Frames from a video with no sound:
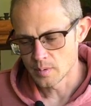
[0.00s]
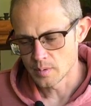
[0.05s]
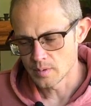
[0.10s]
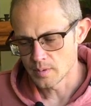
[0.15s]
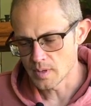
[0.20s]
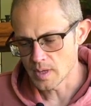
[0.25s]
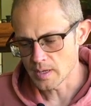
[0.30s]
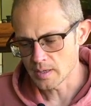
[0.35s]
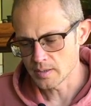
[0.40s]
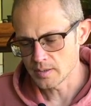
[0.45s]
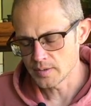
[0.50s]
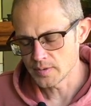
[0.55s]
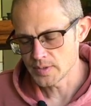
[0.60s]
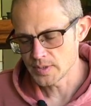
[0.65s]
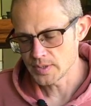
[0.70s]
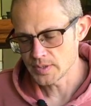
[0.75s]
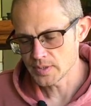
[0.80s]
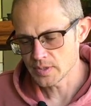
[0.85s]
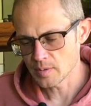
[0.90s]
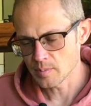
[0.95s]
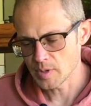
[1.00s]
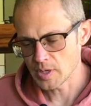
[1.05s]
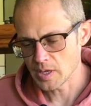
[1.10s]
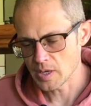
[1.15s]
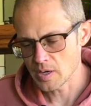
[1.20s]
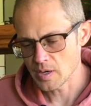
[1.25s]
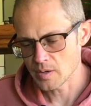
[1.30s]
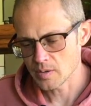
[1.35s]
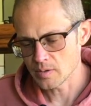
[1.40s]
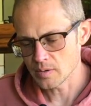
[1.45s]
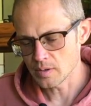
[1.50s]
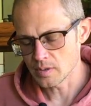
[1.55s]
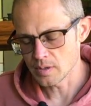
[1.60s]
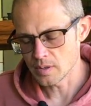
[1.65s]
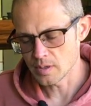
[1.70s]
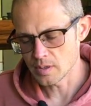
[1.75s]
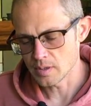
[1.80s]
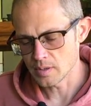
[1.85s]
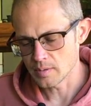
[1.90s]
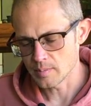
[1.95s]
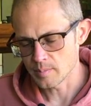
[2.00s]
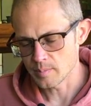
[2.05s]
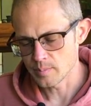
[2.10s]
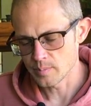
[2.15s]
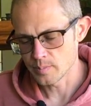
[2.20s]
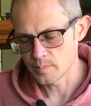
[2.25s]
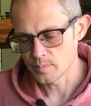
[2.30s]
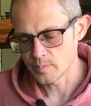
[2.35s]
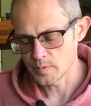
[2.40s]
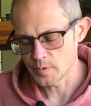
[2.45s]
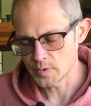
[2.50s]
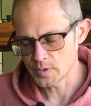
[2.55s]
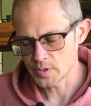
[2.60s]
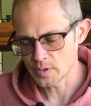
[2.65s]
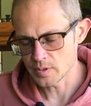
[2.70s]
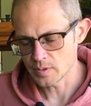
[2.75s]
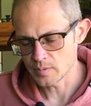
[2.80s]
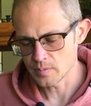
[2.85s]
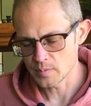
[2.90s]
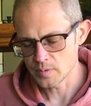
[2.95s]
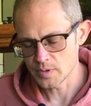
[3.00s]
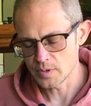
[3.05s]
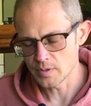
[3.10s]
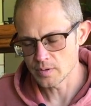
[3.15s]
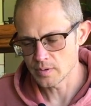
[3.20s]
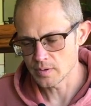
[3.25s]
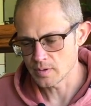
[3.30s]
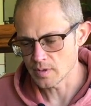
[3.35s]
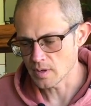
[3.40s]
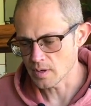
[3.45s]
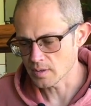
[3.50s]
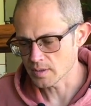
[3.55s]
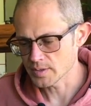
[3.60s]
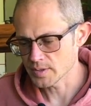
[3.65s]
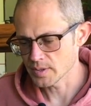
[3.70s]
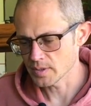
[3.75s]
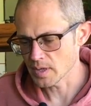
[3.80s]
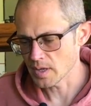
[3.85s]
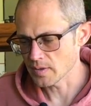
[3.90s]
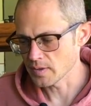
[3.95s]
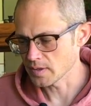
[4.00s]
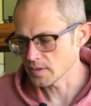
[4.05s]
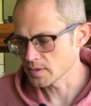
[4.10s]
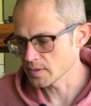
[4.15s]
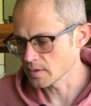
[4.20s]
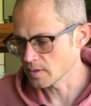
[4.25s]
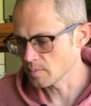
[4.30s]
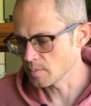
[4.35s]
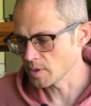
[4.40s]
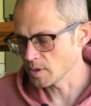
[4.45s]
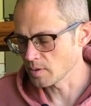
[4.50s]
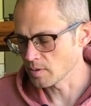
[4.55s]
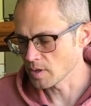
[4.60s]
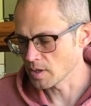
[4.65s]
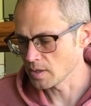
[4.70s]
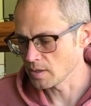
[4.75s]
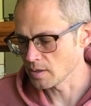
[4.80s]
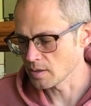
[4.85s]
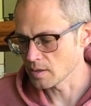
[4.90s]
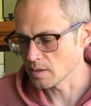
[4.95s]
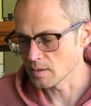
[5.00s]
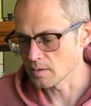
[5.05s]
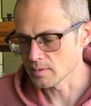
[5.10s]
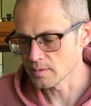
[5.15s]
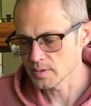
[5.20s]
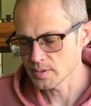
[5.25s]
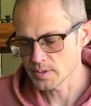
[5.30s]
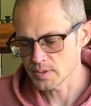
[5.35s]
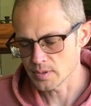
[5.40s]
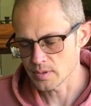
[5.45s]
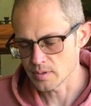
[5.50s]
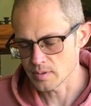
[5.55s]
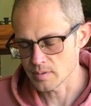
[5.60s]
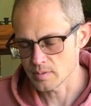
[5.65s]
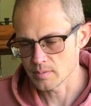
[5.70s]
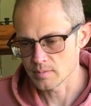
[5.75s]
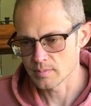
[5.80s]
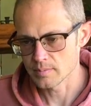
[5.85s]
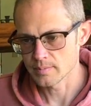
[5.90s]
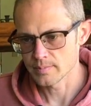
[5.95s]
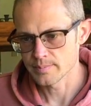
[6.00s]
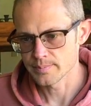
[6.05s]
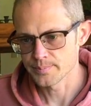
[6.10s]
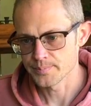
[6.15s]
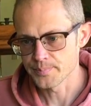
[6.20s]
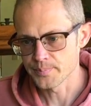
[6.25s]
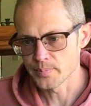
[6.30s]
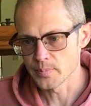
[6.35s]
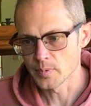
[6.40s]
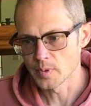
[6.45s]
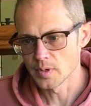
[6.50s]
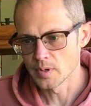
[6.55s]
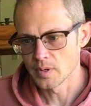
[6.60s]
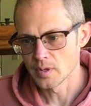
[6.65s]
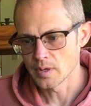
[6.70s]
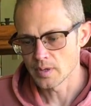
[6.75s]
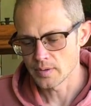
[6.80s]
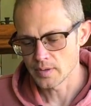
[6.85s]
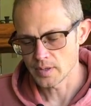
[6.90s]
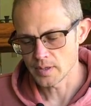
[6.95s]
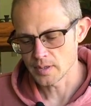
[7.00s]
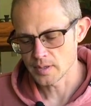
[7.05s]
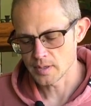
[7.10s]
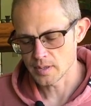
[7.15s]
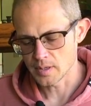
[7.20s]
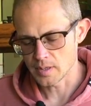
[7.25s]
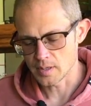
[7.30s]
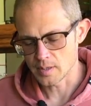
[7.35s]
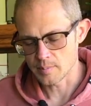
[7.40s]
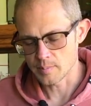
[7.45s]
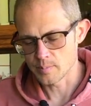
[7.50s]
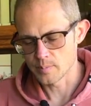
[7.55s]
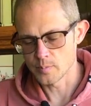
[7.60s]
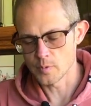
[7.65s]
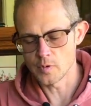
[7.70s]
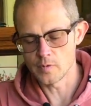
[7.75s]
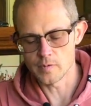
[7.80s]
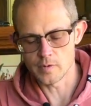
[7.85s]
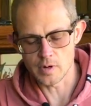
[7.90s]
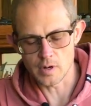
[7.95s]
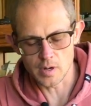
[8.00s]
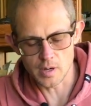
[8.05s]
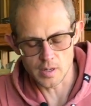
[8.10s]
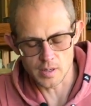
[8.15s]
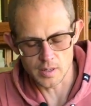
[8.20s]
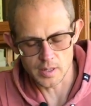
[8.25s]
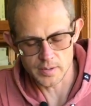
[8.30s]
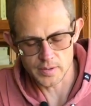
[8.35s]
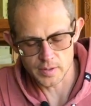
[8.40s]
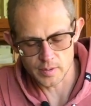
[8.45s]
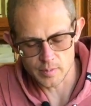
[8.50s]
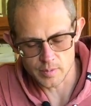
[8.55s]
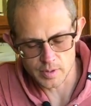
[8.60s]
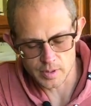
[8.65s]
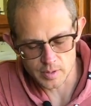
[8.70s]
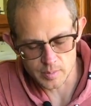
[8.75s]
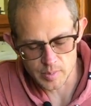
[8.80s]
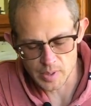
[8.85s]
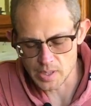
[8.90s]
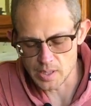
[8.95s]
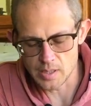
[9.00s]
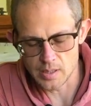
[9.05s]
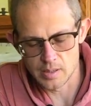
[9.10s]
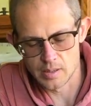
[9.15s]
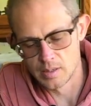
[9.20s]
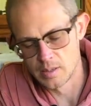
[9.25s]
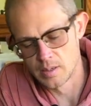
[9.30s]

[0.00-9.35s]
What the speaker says: lot of new teas coming out. There's Year of the Dogs, I think it's gonna be a great year. So I think overall, I think we're gonna be